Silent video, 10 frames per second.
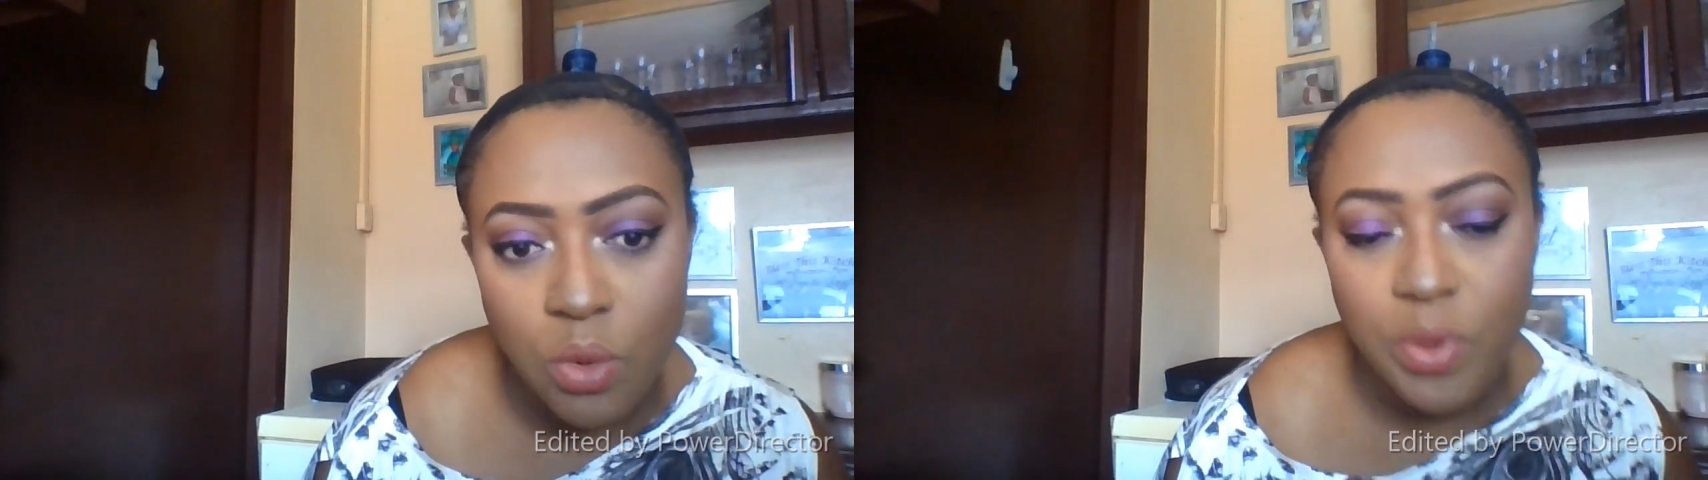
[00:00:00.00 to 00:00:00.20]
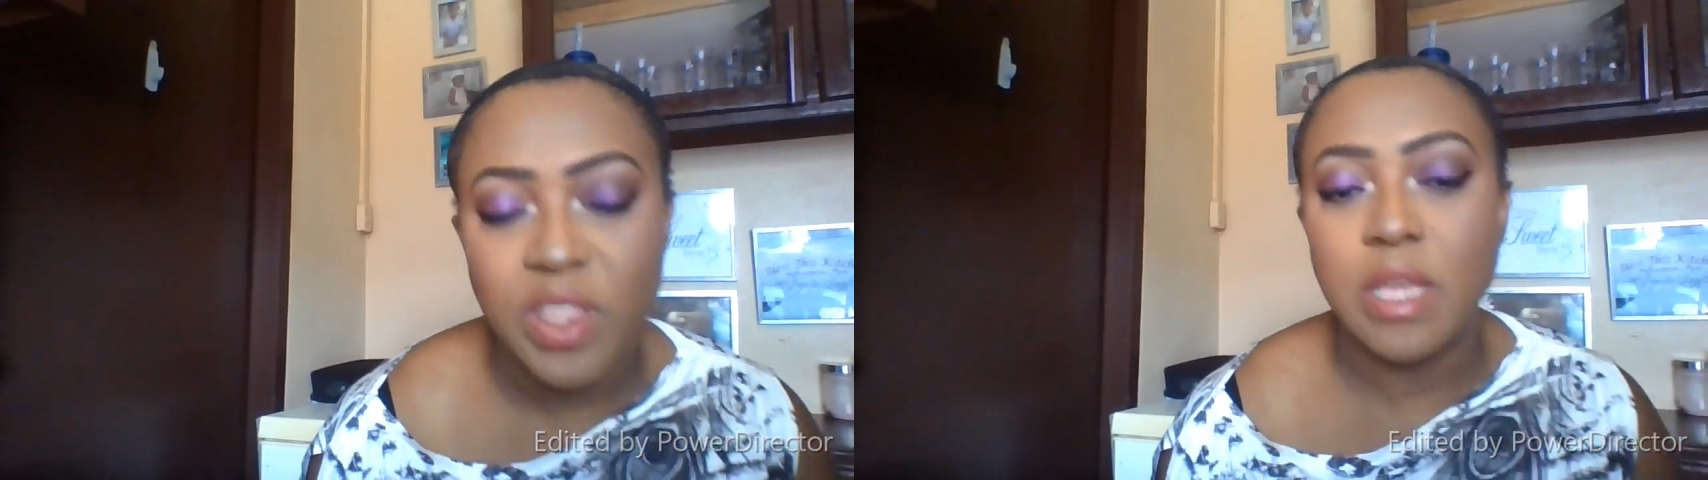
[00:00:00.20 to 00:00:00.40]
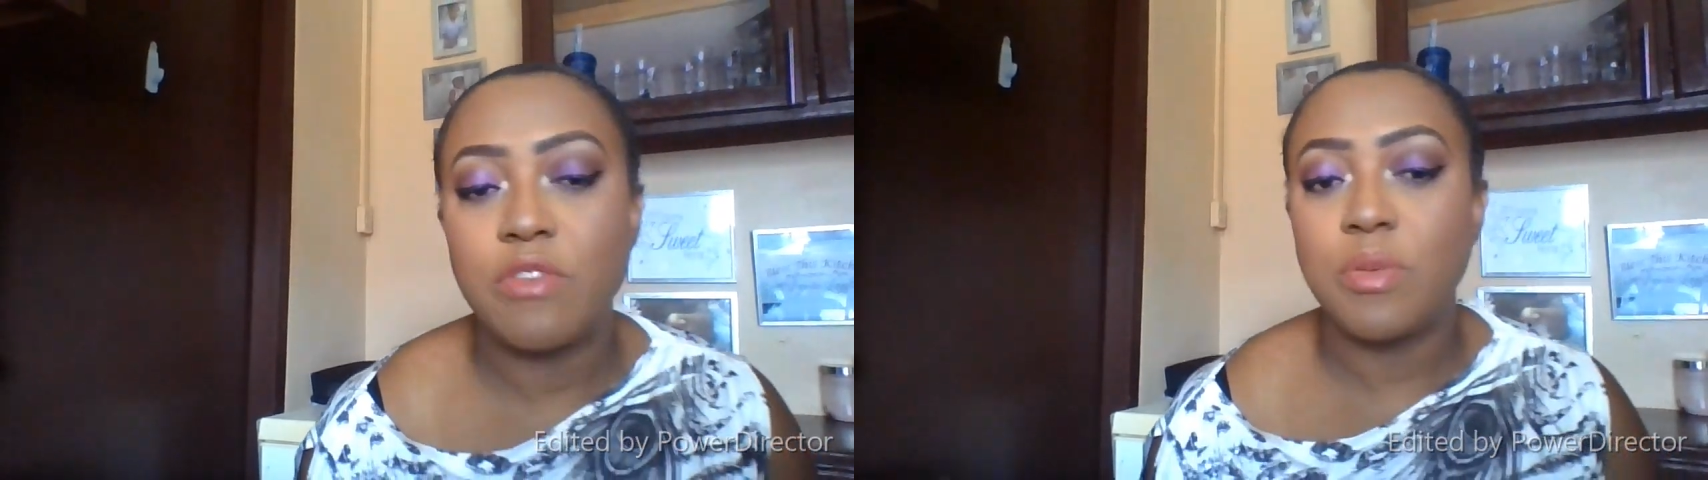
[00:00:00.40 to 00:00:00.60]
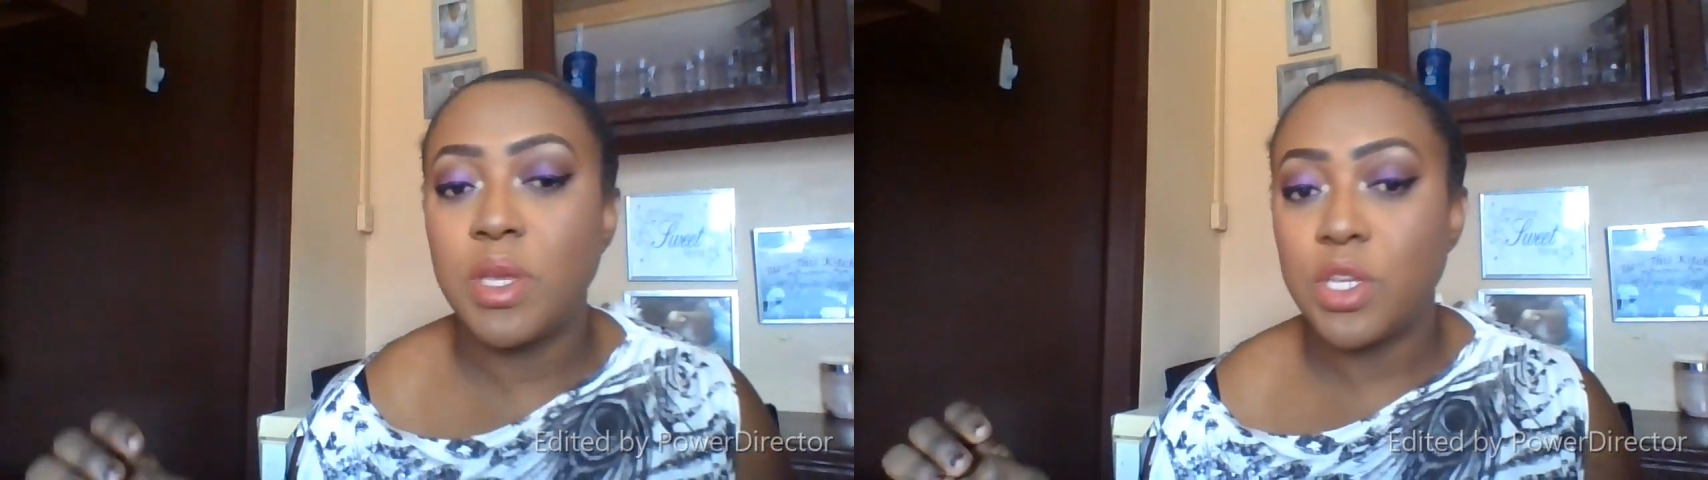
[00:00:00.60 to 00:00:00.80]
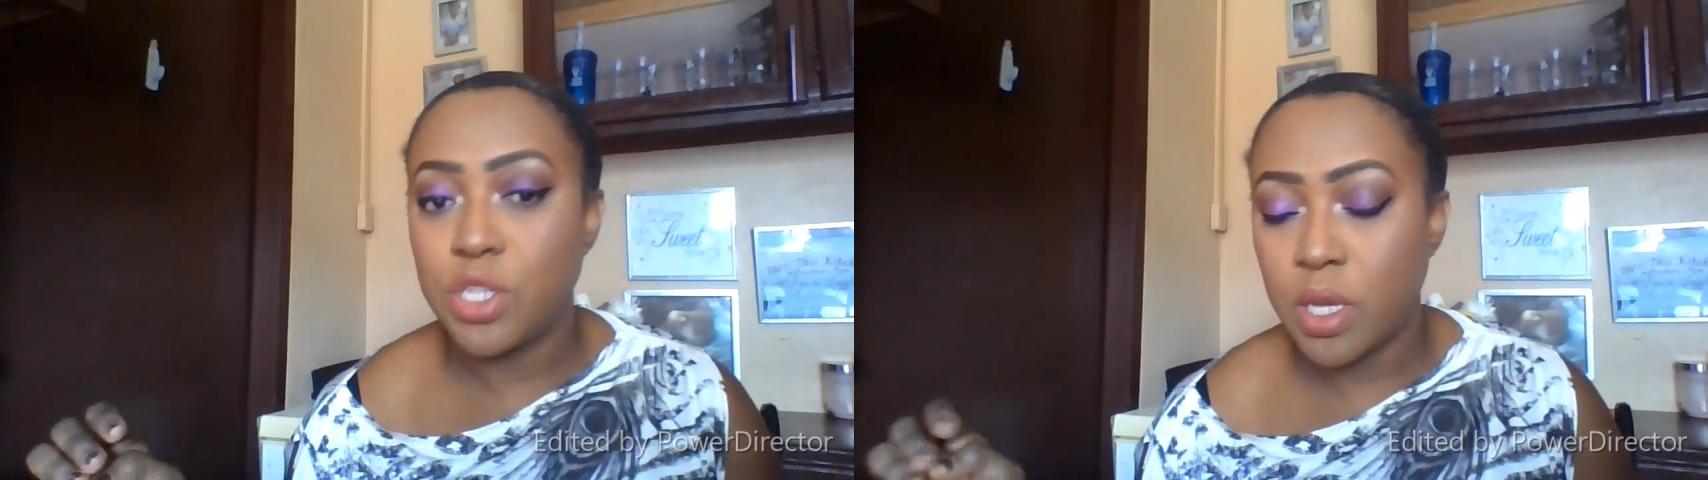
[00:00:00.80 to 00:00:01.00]
with the
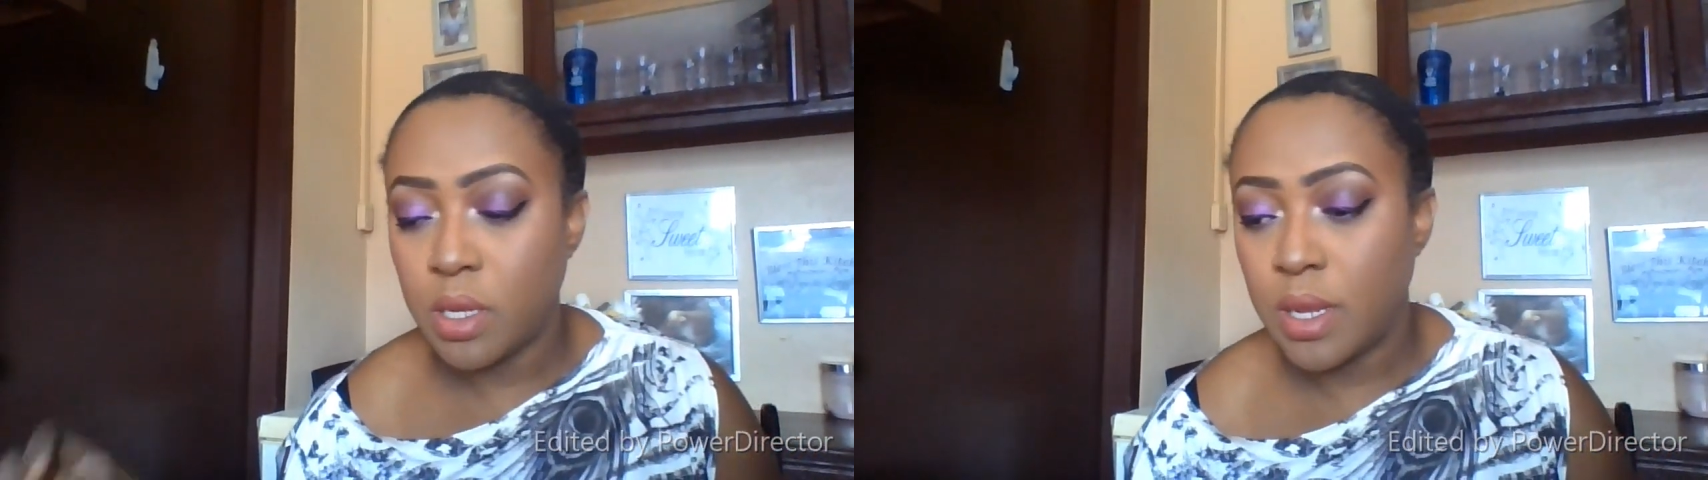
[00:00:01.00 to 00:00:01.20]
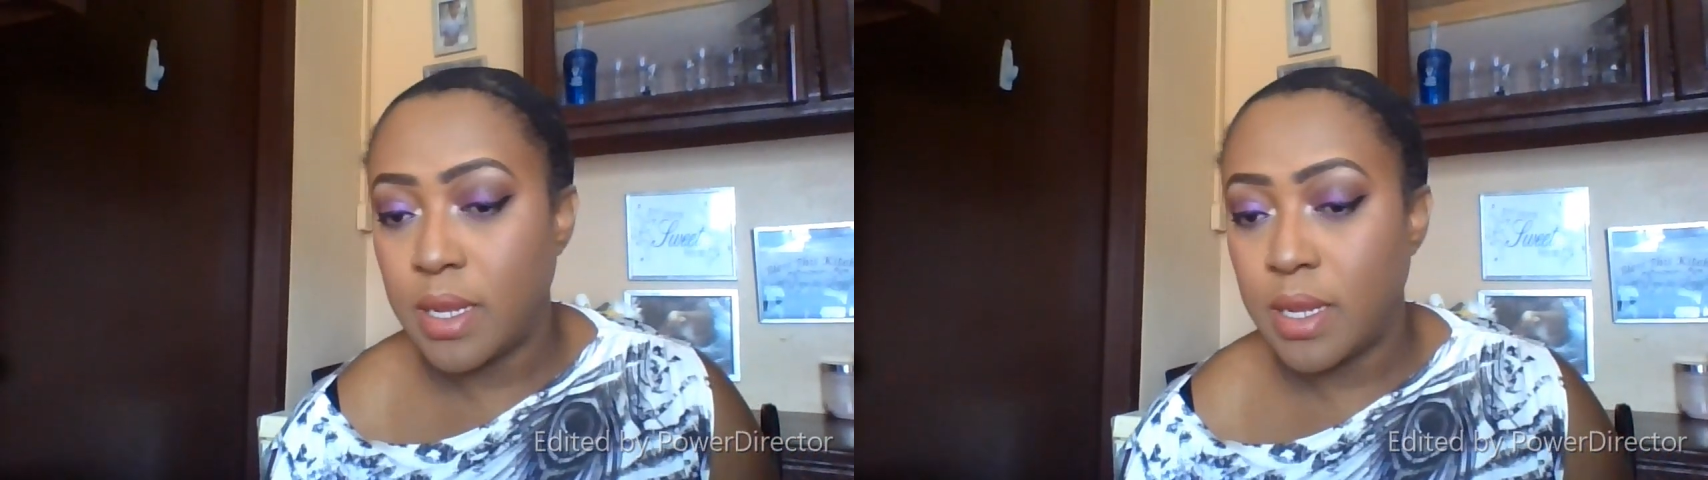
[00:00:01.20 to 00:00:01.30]
information,